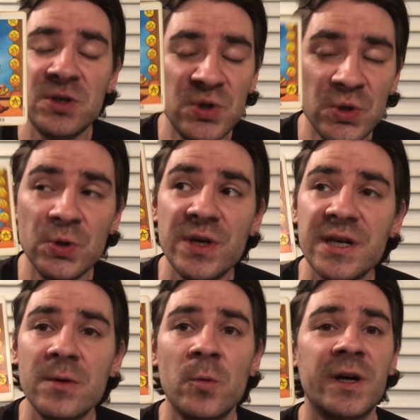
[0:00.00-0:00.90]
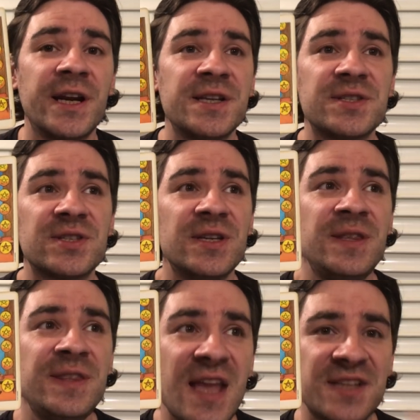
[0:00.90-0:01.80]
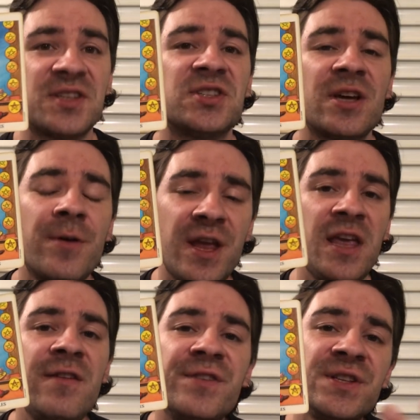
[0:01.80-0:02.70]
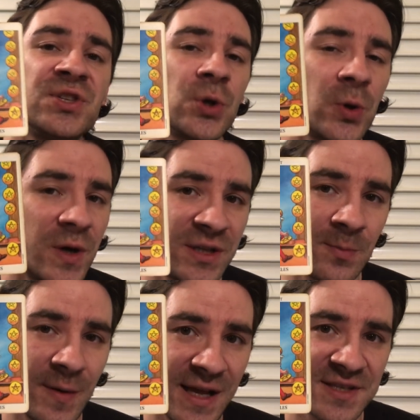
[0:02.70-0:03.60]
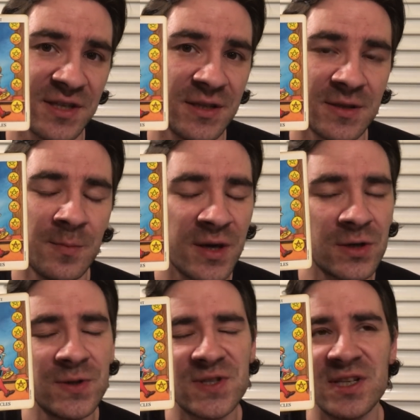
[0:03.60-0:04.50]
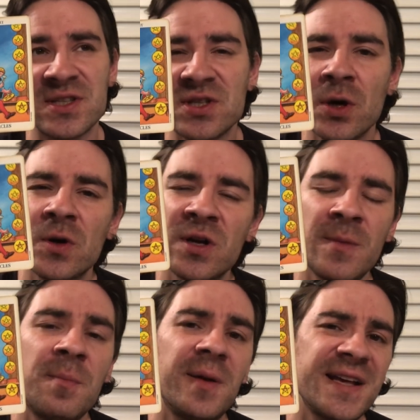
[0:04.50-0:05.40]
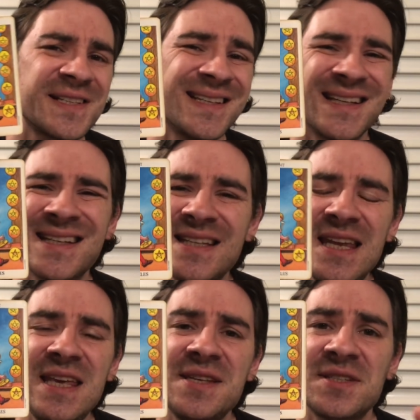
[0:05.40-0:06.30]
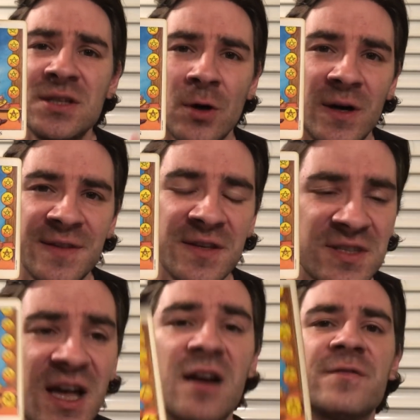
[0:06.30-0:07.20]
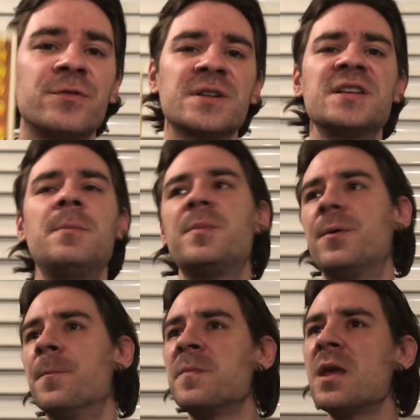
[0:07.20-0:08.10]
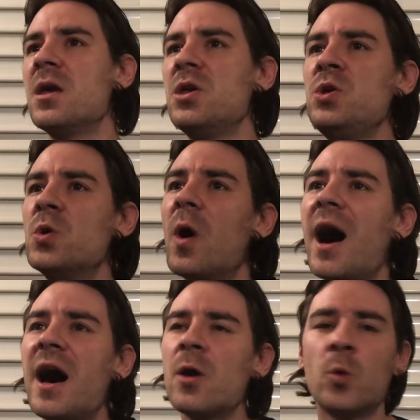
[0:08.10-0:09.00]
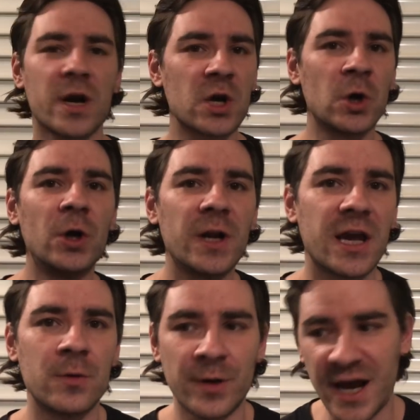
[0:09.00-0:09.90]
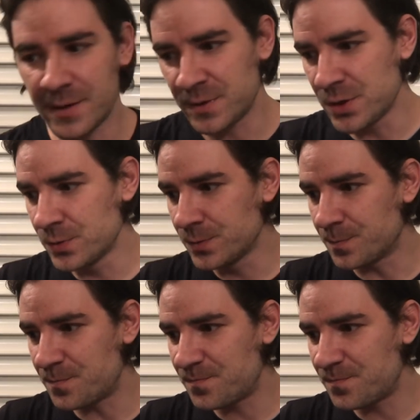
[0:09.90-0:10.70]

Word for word: doing what is necessary, even though unpleasant, because it's not going to be pleasant, at least not at the start. For example, you are a workaholic, all right? You